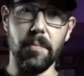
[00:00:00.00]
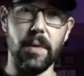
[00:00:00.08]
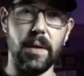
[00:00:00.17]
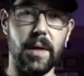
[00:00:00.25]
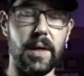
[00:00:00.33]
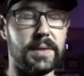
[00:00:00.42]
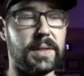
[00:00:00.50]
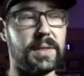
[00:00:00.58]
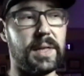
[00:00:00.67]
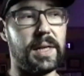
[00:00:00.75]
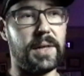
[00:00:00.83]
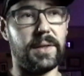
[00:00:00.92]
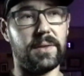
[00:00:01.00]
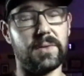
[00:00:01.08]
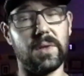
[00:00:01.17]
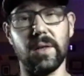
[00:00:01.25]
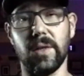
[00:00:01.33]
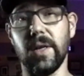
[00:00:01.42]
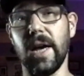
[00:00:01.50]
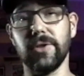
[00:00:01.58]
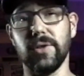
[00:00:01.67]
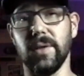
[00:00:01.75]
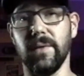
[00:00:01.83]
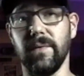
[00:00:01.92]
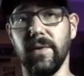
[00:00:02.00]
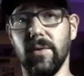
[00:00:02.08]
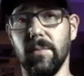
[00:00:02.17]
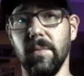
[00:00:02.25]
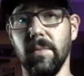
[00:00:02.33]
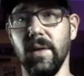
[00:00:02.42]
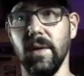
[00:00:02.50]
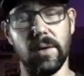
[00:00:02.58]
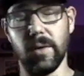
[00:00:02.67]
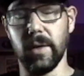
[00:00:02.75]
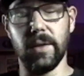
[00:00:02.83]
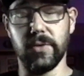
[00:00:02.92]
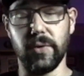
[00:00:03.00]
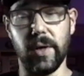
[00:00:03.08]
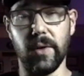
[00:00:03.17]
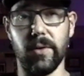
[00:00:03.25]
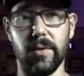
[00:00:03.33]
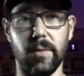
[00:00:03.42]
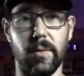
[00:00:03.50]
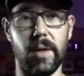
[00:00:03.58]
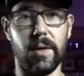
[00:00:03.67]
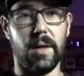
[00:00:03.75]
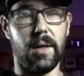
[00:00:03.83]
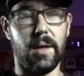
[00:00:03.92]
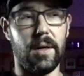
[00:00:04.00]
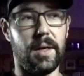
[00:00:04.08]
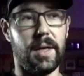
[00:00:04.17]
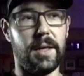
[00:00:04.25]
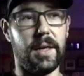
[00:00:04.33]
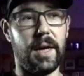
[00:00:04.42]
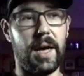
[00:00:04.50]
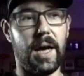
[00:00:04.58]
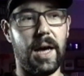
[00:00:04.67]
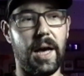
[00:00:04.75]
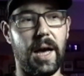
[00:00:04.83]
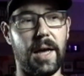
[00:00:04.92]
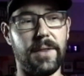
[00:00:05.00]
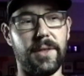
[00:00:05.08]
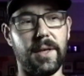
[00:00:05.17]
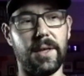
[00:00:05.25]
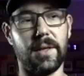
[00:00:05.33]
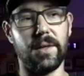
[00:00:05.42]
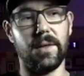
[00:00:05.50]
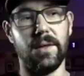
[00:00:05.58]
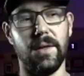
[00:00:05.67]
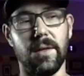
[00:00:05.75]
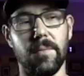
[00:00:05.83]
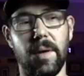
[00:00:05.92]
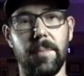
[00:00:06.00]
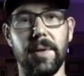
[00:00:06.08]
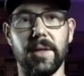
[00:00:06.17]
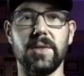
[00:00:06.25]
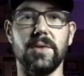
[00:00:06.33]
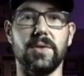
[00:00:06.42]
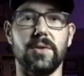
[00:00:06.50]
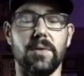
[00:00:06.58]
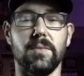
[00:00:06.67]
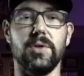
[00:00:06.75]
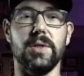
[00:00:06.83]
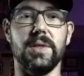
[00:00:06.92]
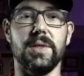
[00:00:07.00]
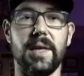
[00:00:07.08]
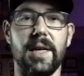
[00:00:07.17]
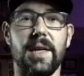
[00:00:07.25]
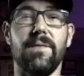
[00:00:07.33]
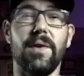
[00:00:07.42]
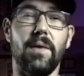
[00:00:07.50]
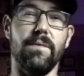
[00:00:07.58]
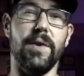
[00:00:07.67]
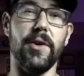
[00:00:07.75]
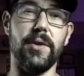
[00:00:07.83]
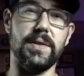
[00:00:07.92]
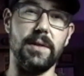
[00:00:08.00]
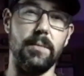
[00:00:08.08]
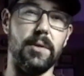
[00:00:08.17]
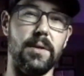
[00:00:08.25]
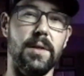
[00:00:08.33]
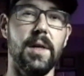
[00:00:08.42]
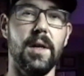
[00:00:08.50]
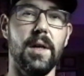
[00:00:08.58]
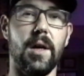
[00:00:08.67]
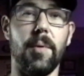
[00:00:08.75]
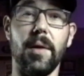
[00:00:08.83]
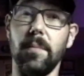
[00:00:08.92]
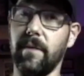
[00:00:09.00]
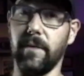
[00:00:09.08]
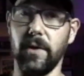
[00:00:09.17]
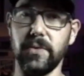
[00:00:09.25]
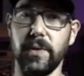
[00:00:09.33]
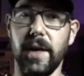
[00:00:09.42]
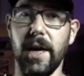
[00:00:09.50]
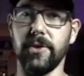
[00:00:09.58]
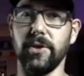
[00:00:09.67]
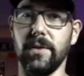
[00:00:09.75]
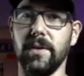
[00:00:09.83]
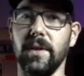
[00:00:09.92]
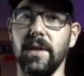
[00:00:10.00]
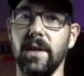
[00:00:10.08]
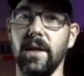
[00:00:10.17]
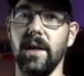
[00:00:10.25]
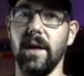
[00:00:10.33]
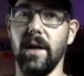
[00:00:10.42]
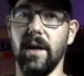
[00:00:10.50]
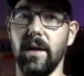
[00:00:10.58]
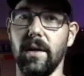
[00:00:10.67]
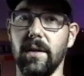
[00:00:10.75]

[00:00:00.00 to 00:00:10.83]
As I said, I think there's a lot of good action in the film, or in the trailer, and I think my biggest concern was just that it felt very similar upon my first reaction, my